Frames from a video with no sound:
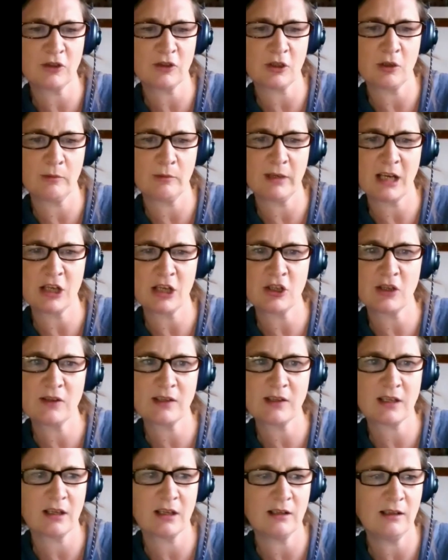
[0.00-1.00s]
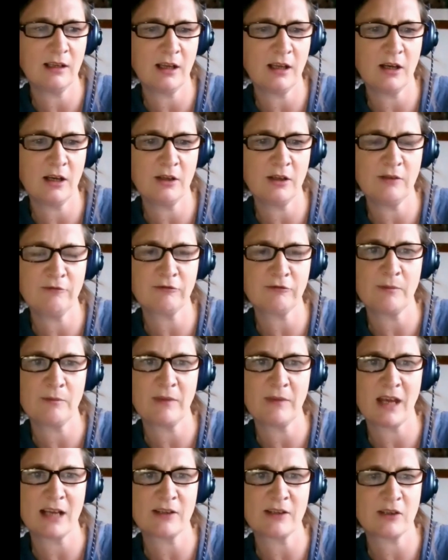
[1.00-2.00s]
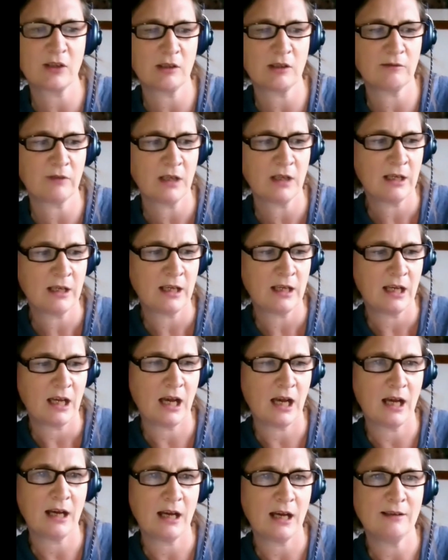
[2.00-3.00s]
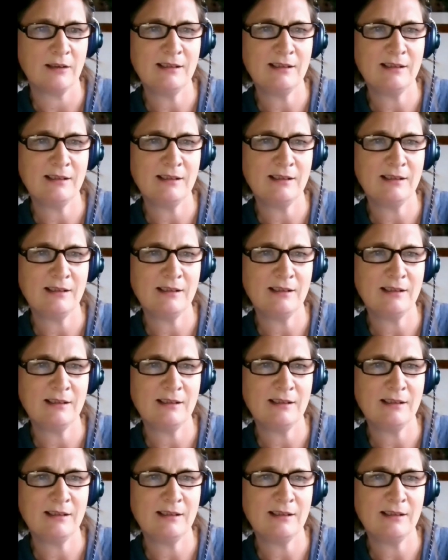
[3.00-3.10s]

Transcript: denominations can learn from that sort of uh,